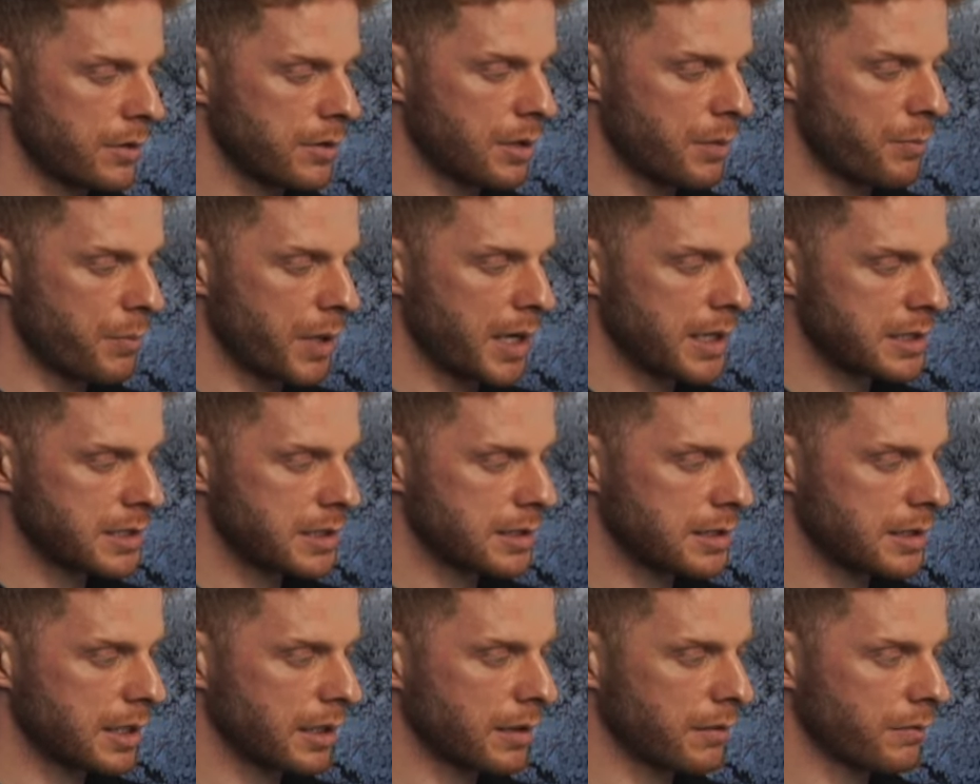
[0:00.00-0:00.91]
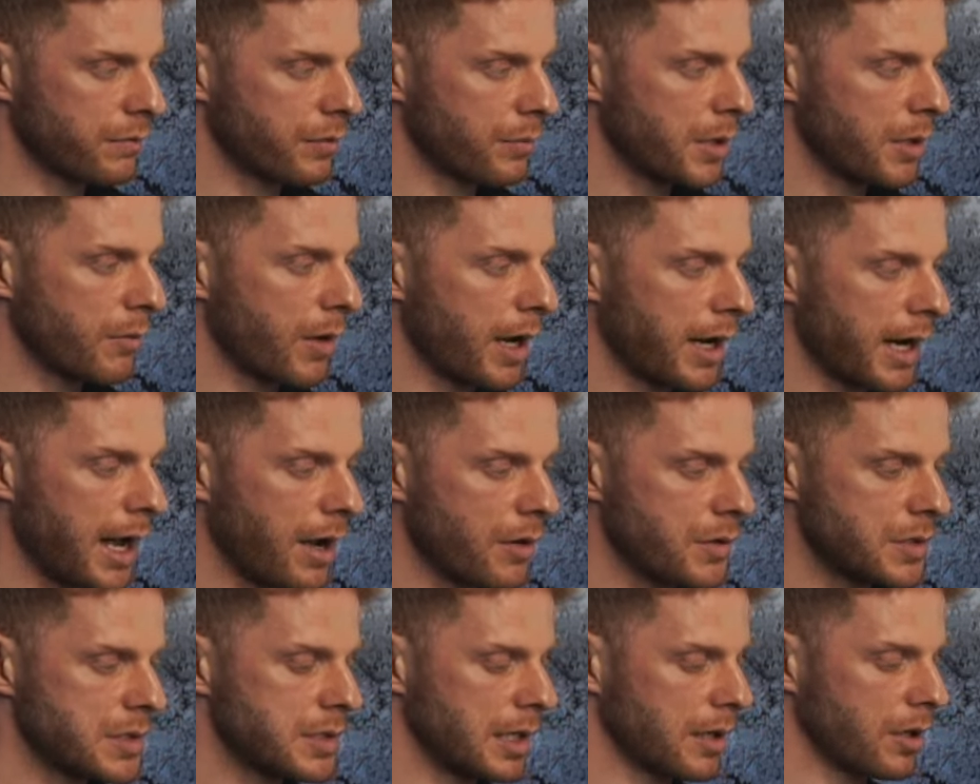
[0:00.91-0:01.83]
The best thing for me right now
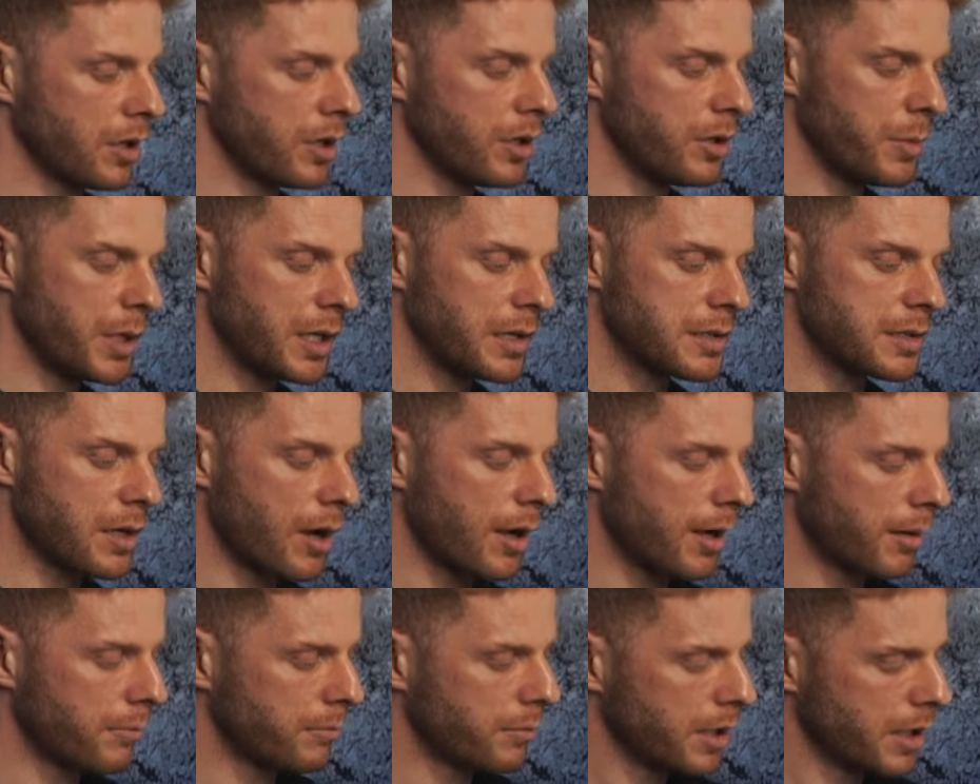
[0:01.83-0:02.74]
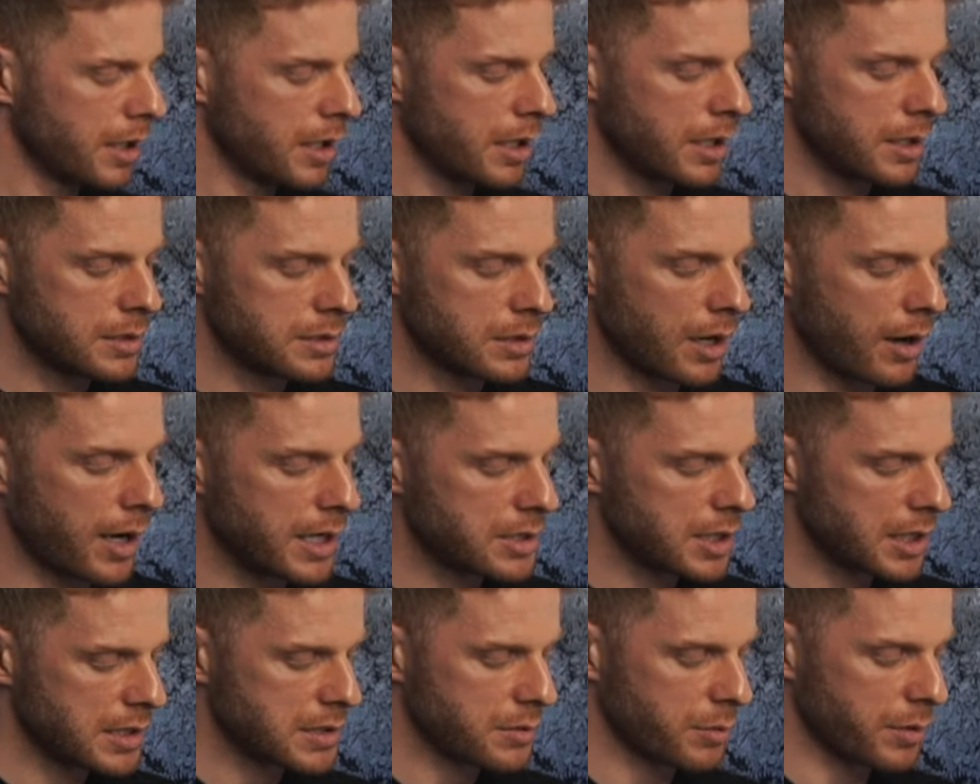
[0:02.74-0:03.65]
is to take a little bit of time,
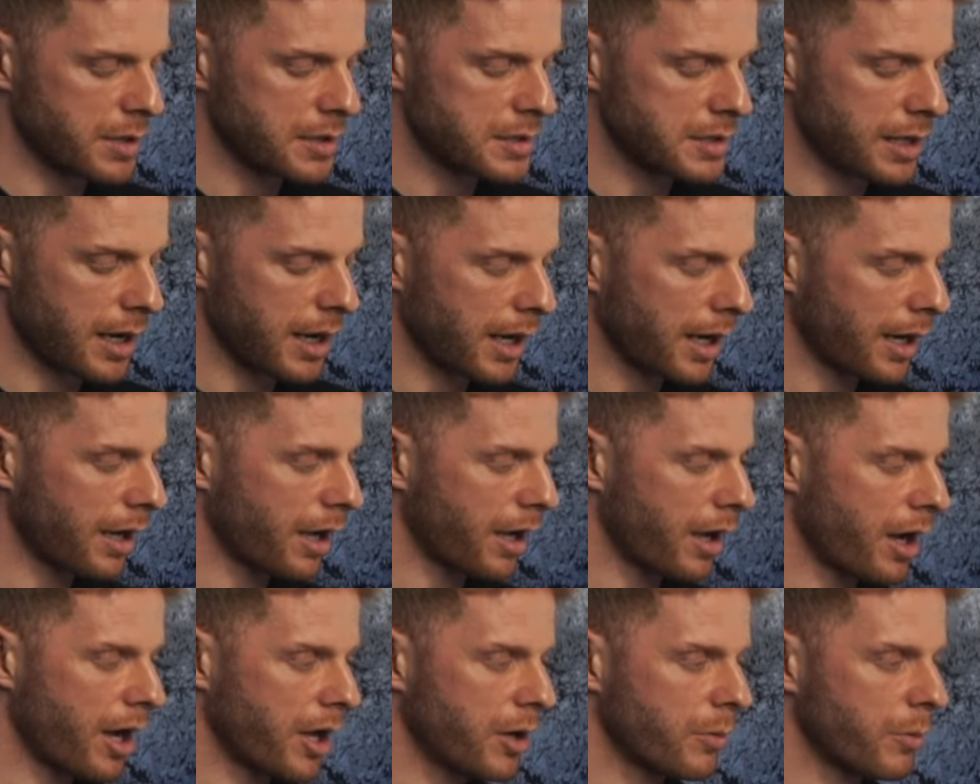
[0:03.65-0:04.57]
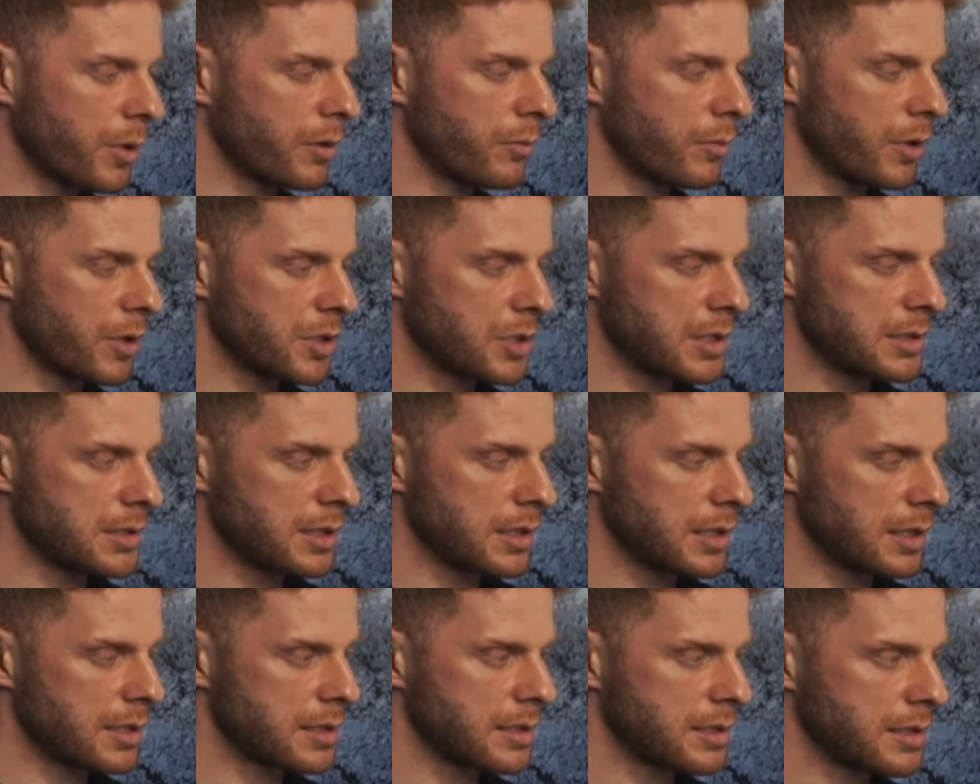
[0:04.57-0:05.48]
digest what you're saying. I don't want to rush into
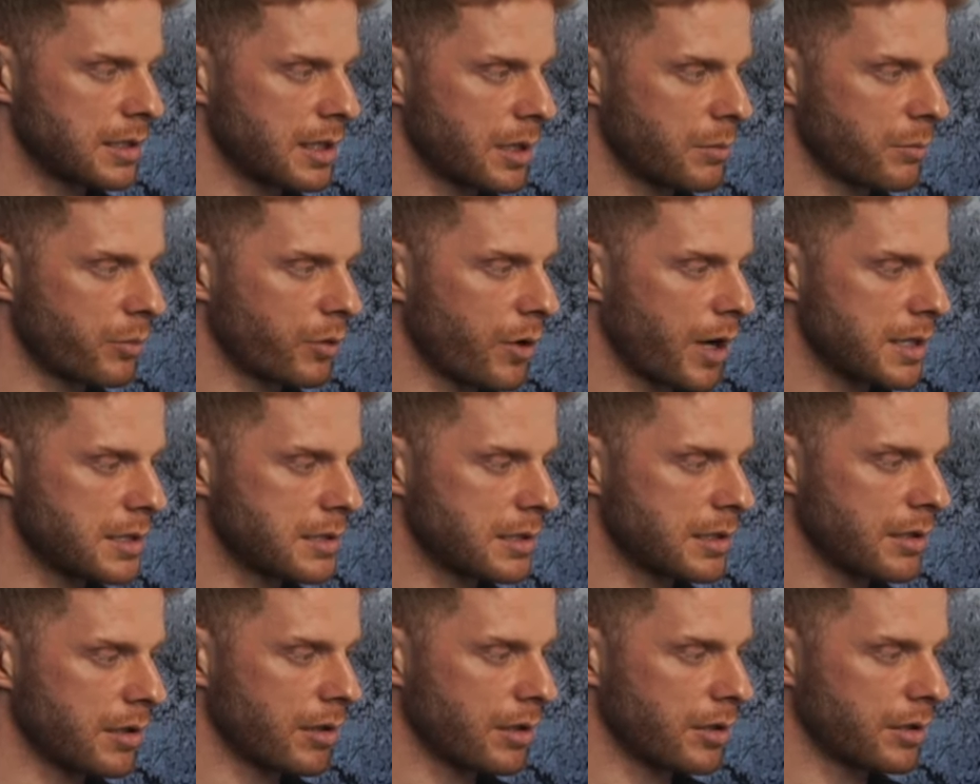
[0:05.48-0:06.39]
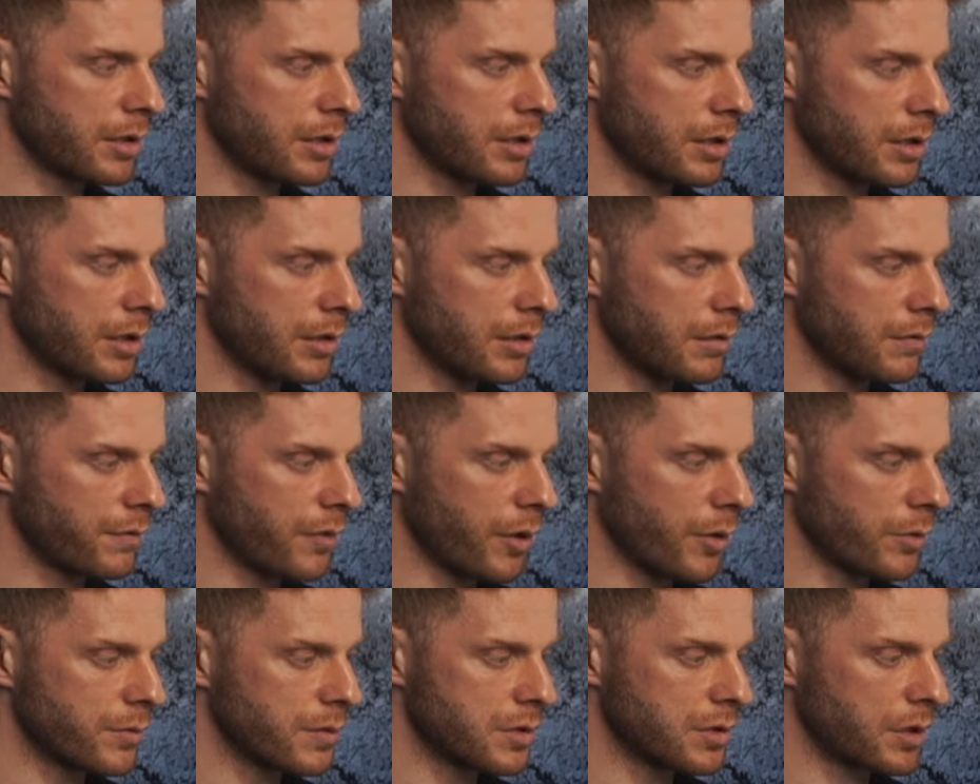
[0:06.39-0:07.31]
this and price it on the
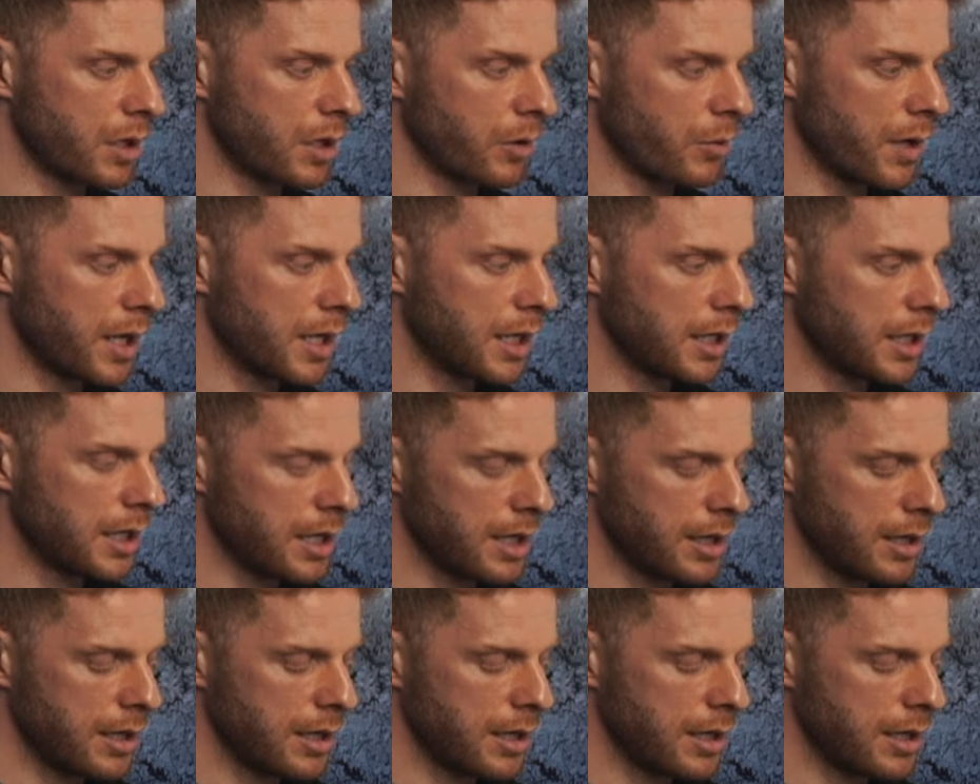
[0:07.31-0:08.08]
phone straight away.